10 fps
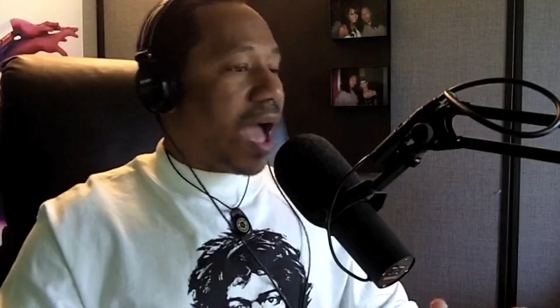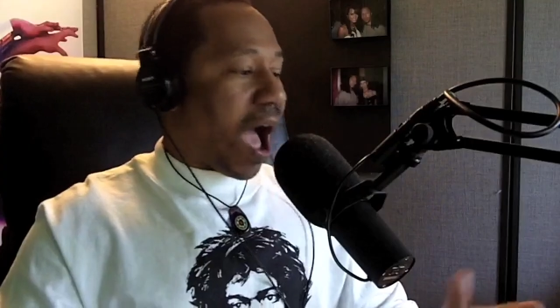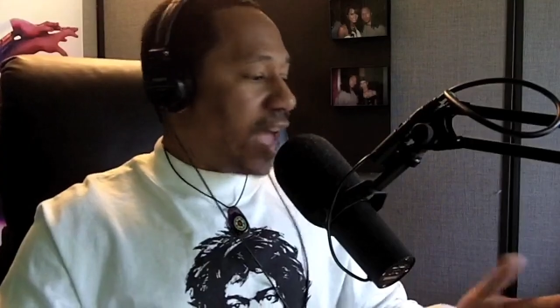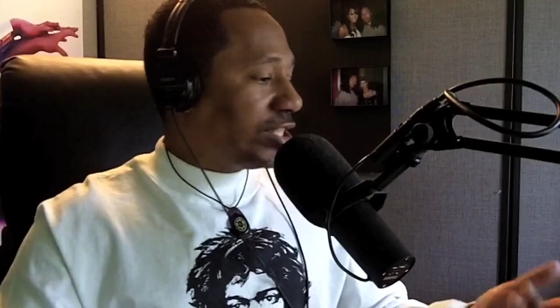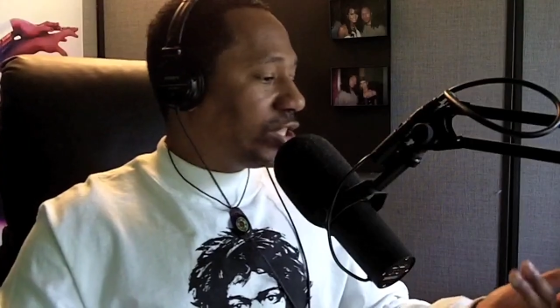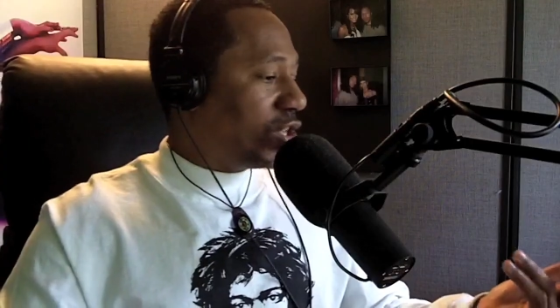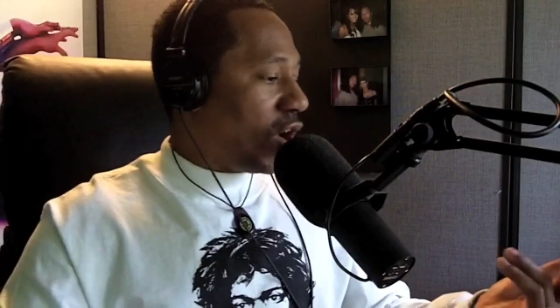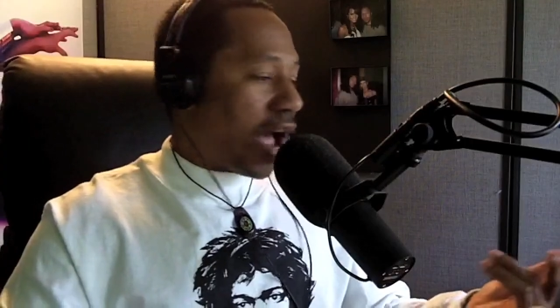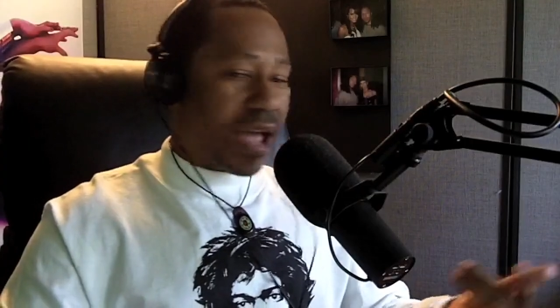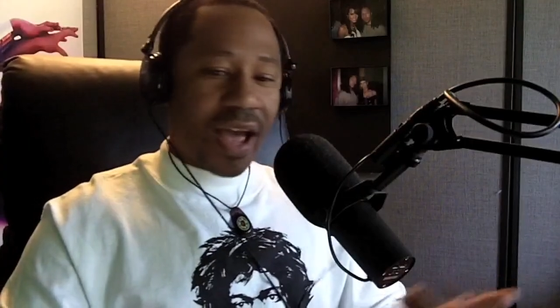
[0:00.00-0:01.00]

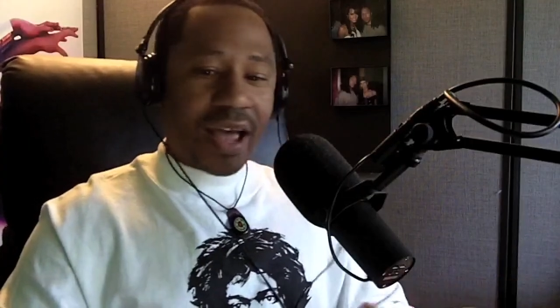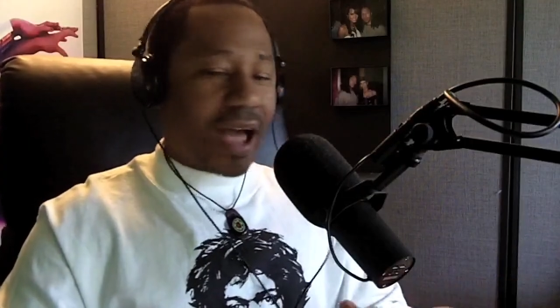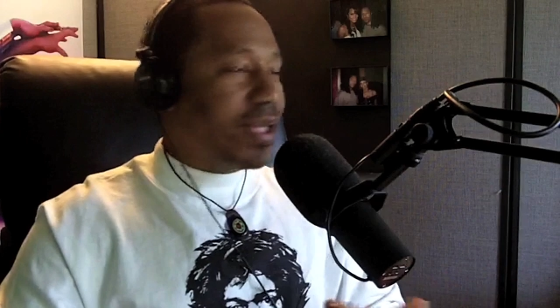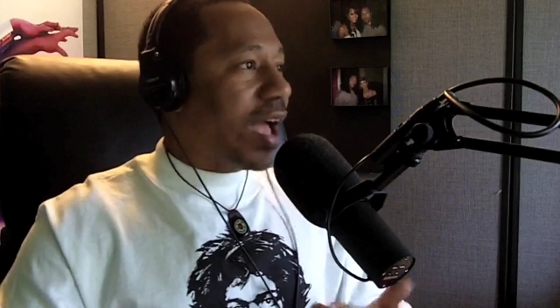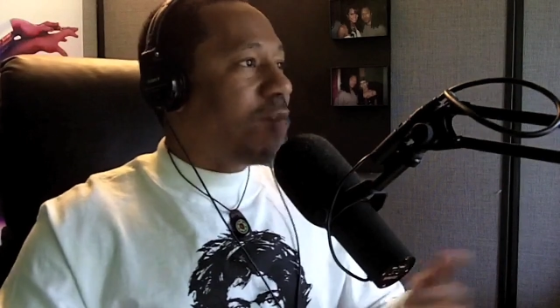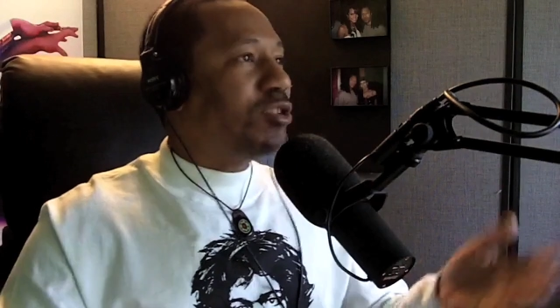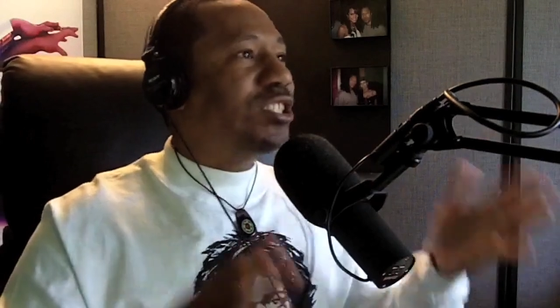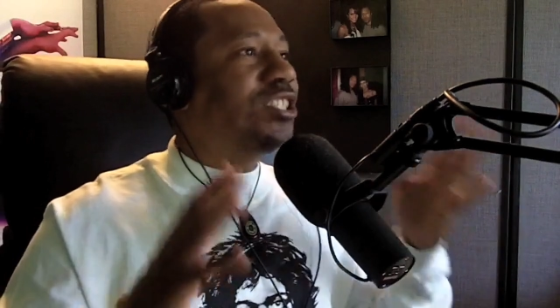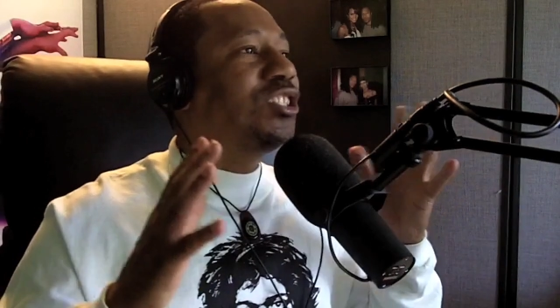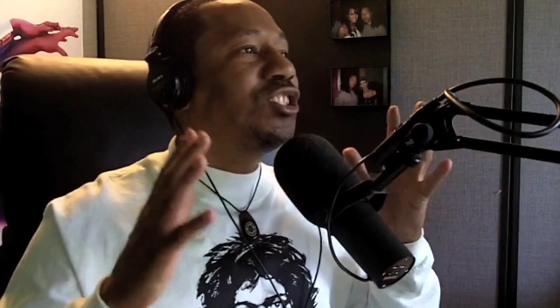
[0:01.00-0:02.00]
I was
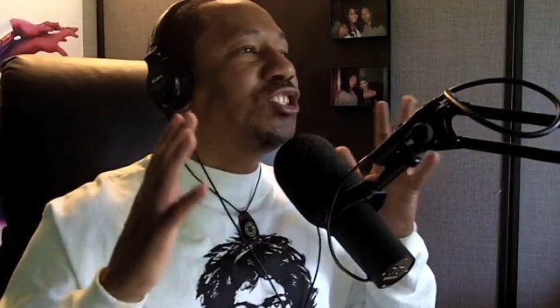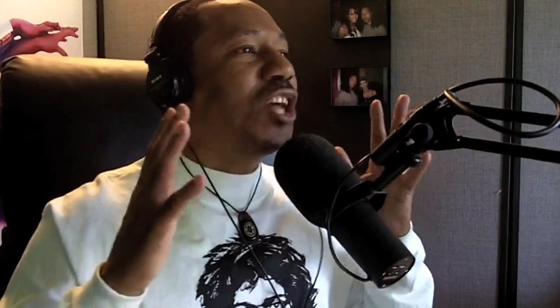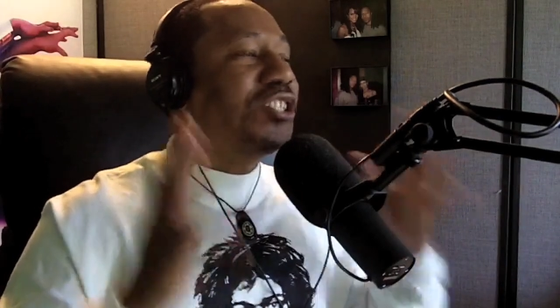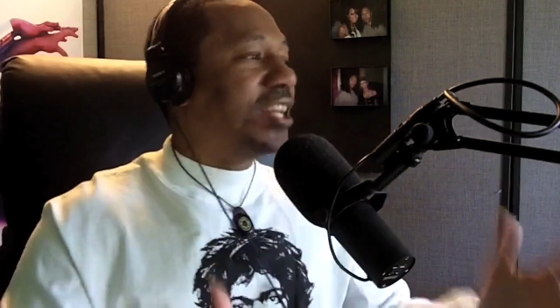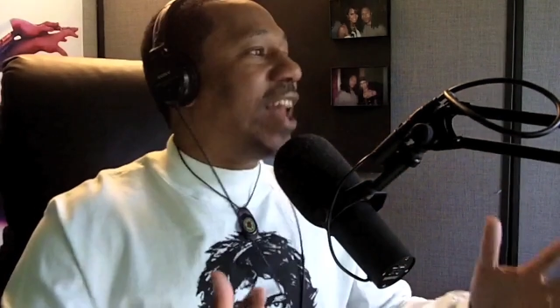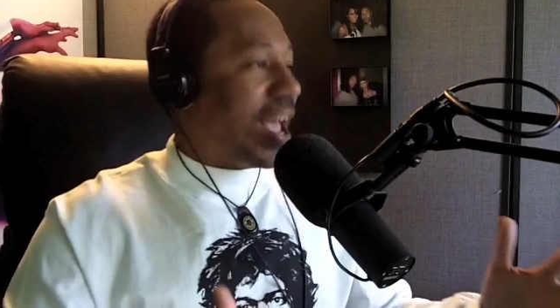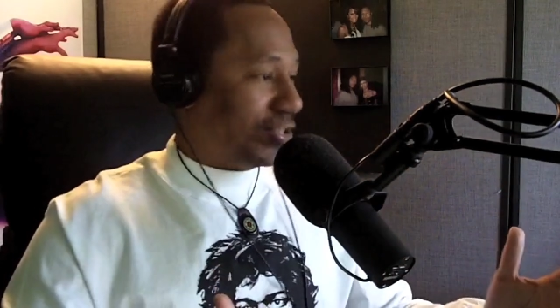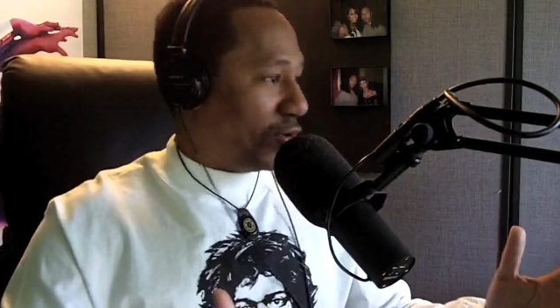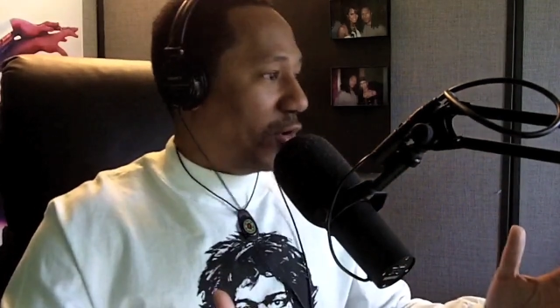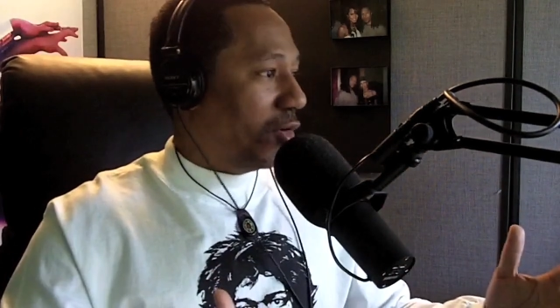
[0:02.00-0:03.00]
such an
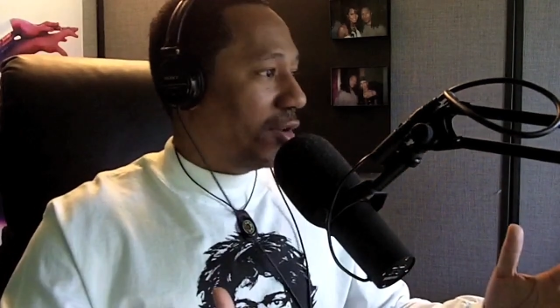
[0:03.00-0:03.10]
asshole.